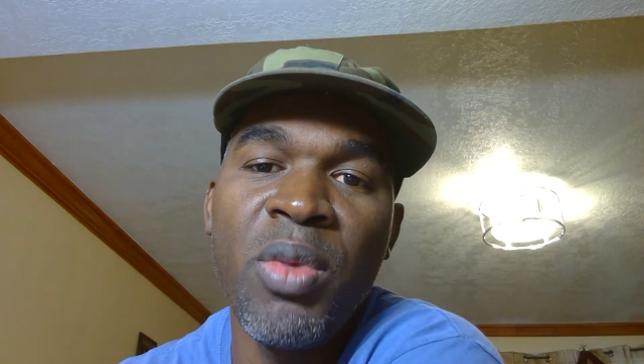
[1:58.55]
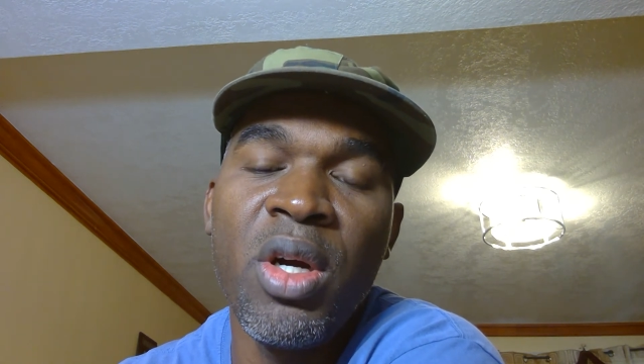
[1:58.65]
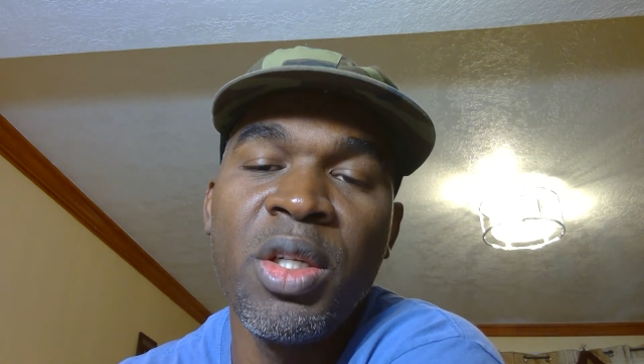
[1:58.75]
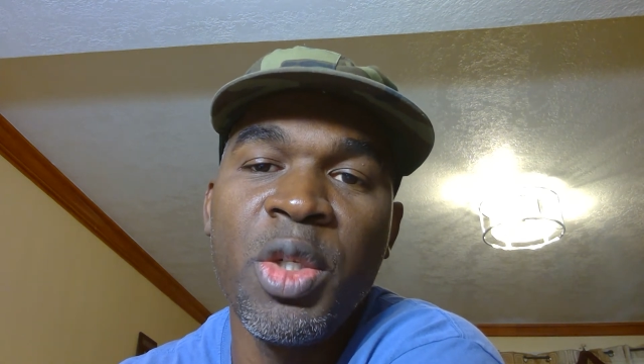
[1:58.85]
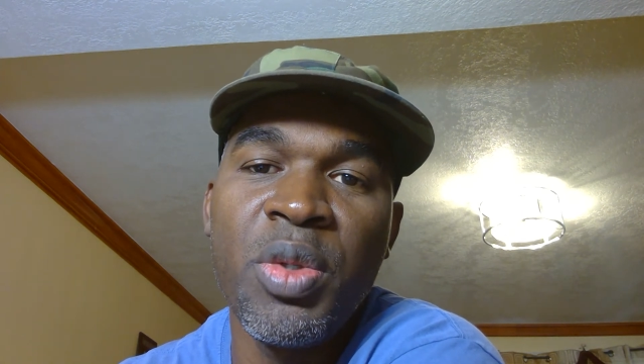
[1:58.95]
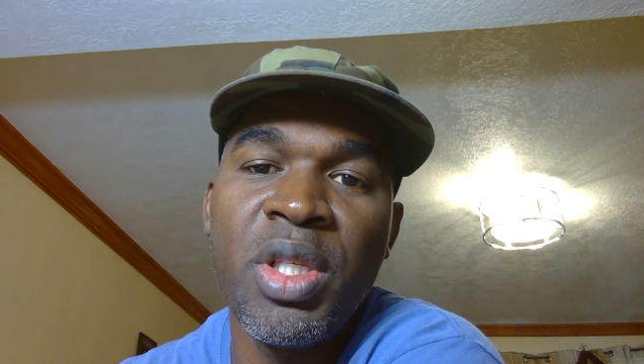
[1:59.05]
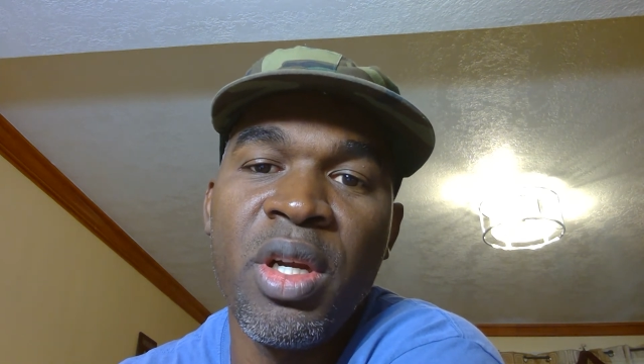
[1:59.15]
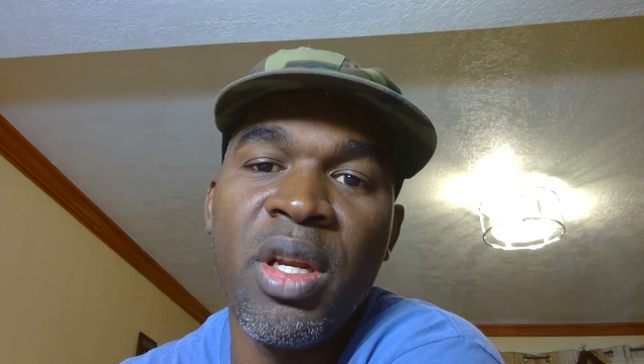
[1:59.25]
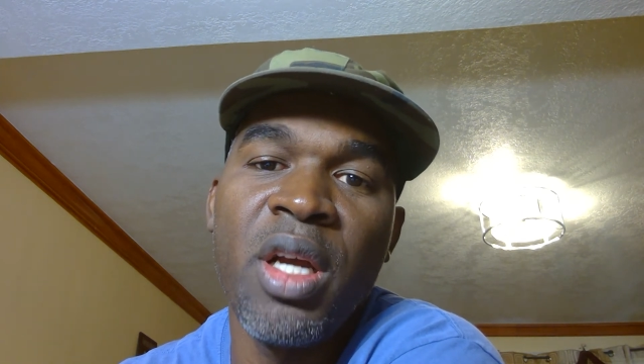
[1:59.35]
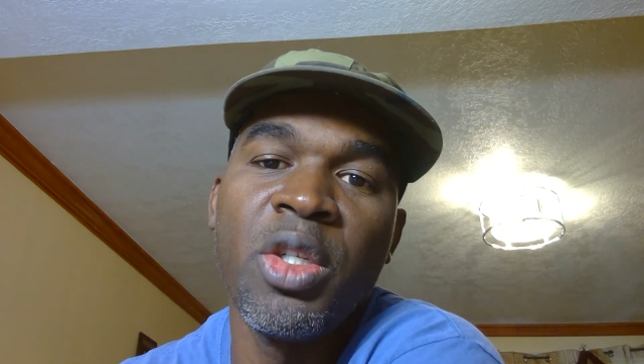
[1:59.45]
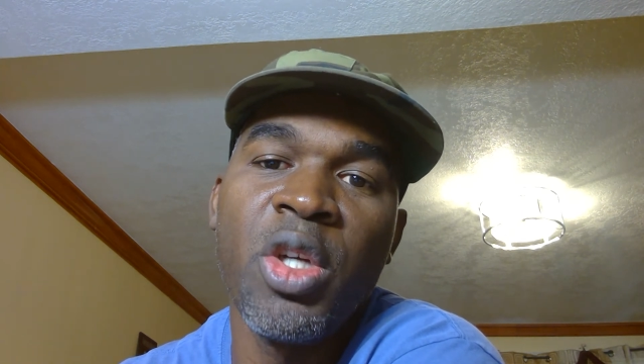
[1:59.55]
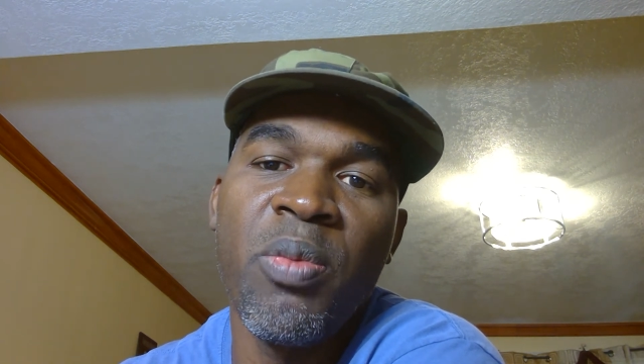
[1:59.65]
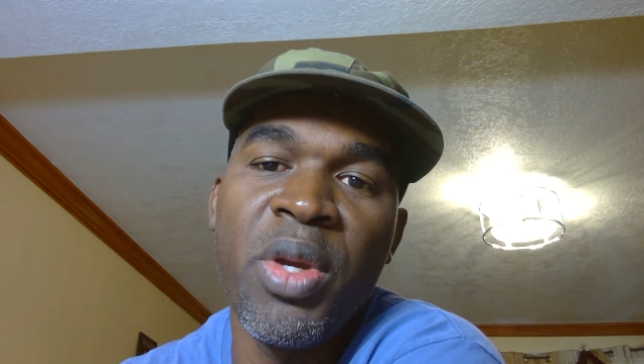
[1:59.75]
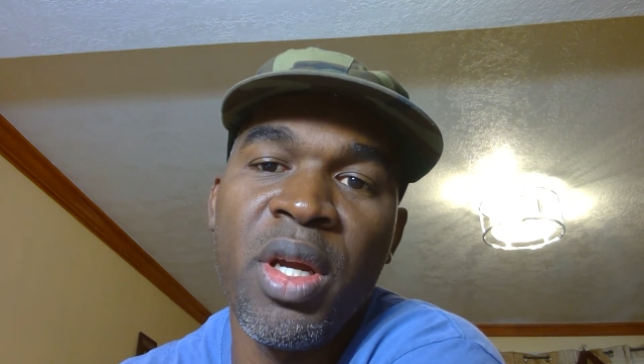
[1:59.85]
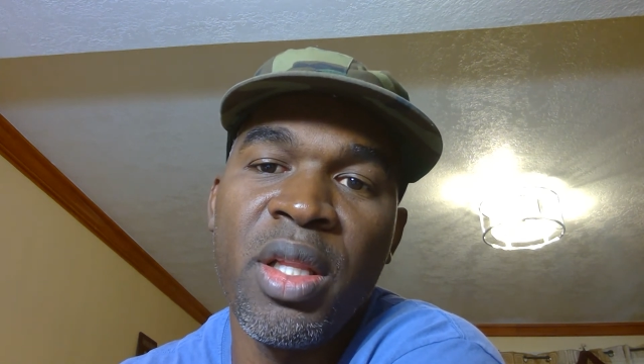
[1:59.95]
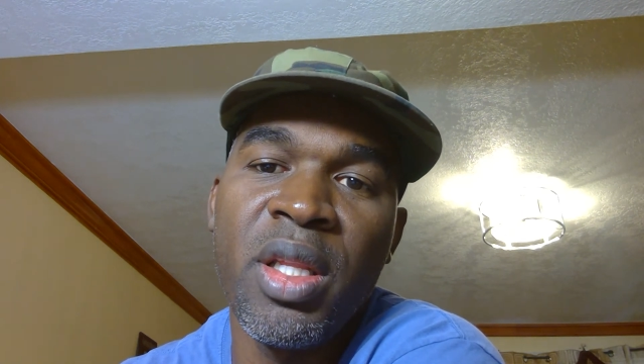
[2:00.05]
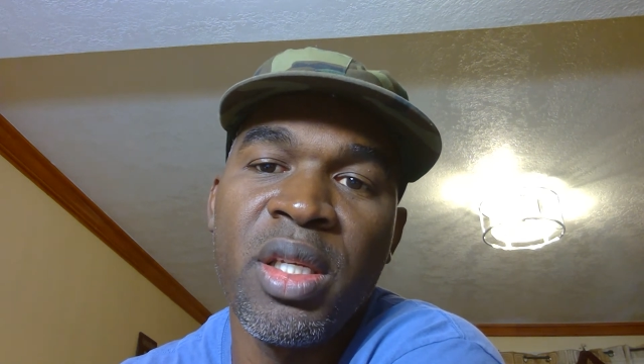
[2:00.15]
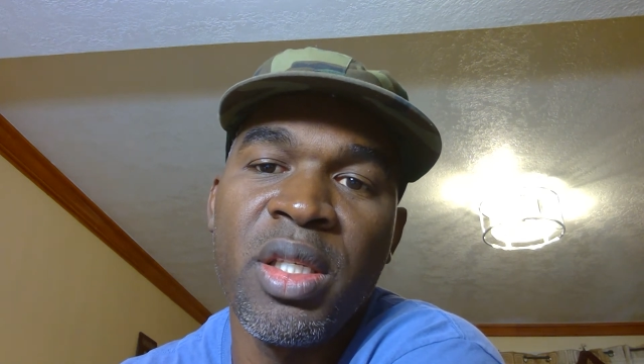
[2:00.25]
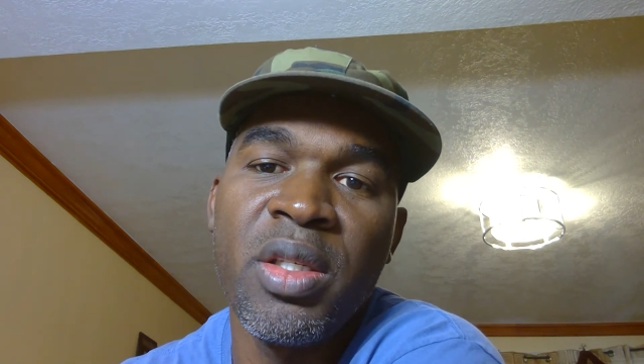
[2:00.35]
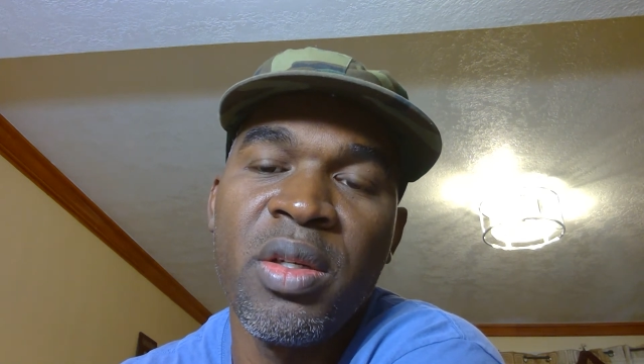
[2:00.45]
countries are not jumping on
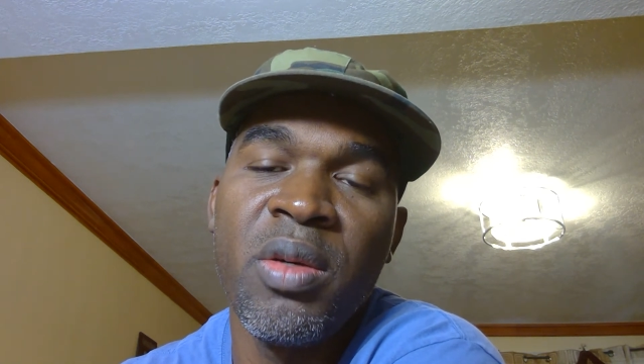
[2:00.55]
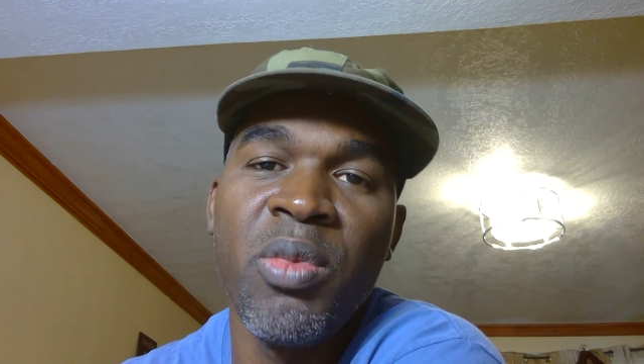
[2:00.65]
this.